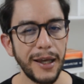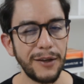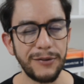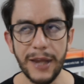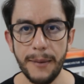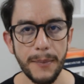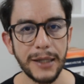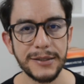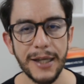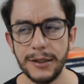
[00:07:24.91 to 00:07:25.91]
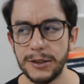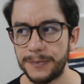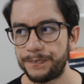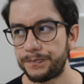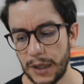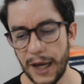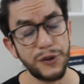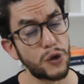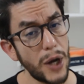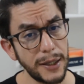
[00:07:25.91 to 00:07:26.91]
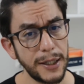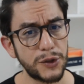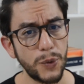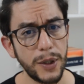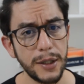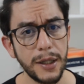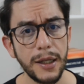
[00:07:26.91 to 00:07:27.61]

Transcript: if that makes sense. I've tried this one